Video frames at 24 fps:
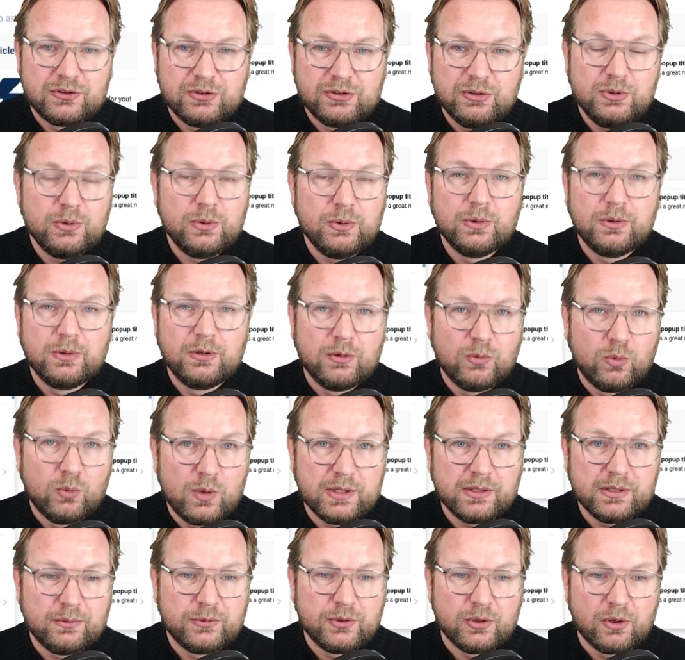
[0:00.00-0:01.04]
to
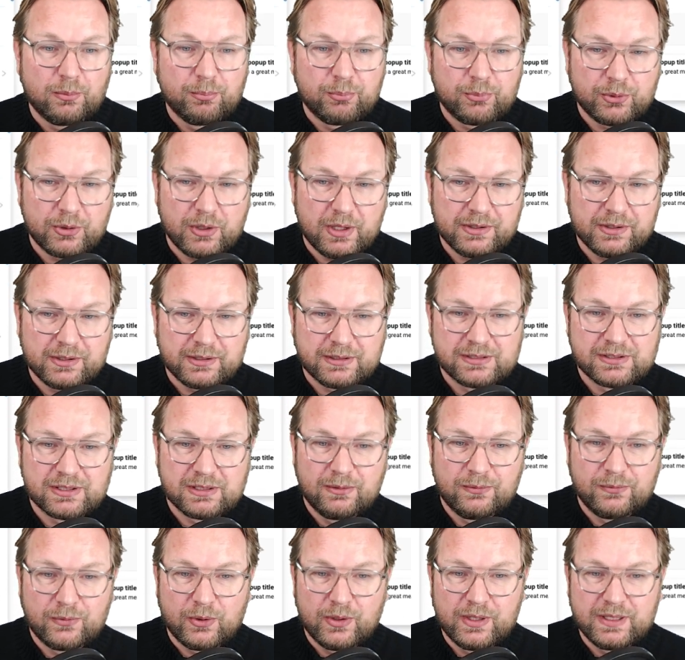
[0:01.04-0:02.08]
one of your products,
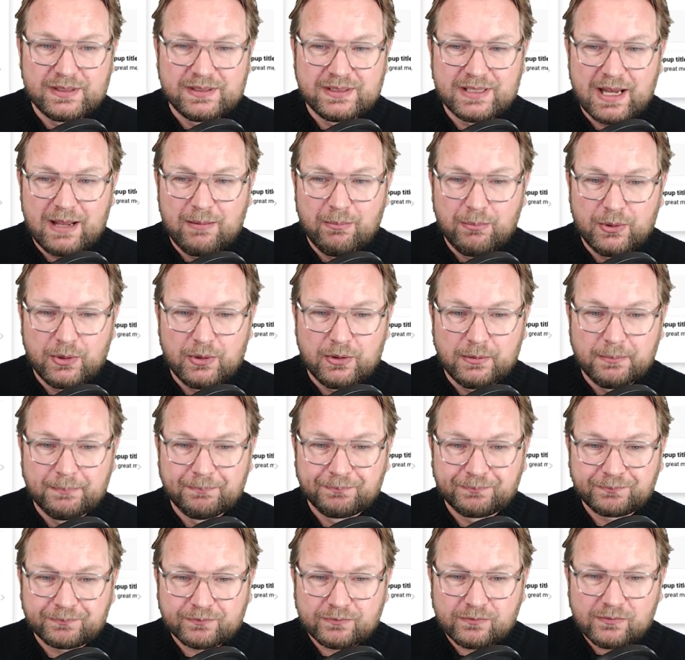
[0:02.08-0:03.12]
for example.
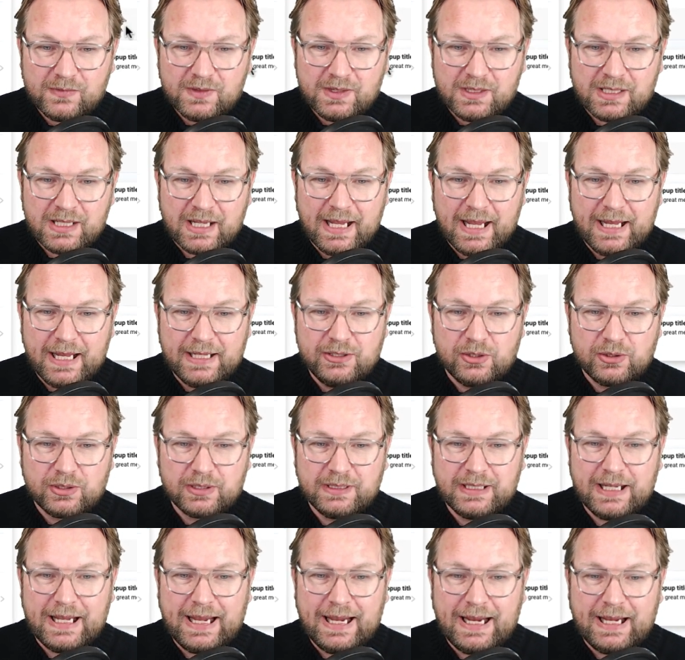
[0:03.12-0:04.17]
And you
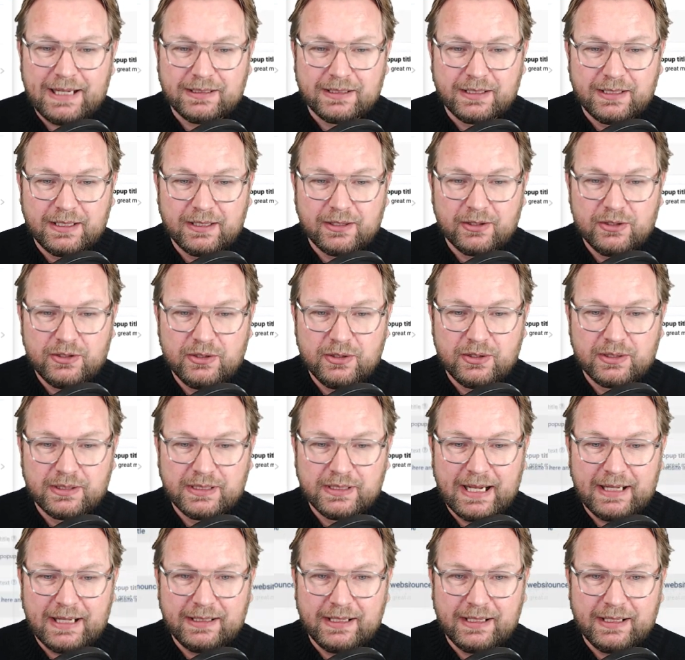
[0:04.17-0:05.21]
can add here, you can add